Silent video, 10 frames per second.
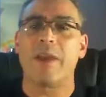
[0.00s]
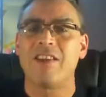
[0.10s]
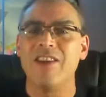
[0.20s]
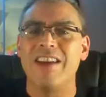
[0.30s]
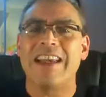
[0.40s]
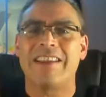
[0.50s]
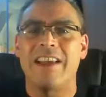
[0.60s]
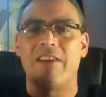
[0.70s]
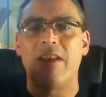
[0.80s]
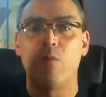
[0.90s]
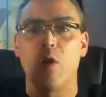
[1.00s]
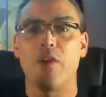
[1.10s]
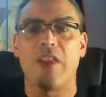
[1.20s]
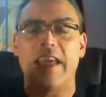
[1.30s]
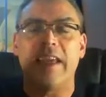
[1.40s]
but it's not necessarily
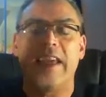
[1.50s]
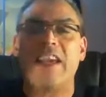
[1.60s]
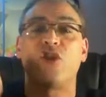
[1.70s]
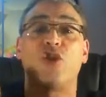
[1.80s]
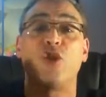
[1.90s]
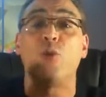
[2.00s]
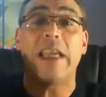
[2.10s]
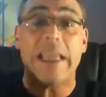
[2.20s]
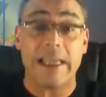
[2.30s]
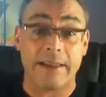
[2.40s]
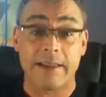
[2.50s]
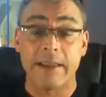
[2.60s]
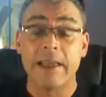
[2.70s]
what the issue is.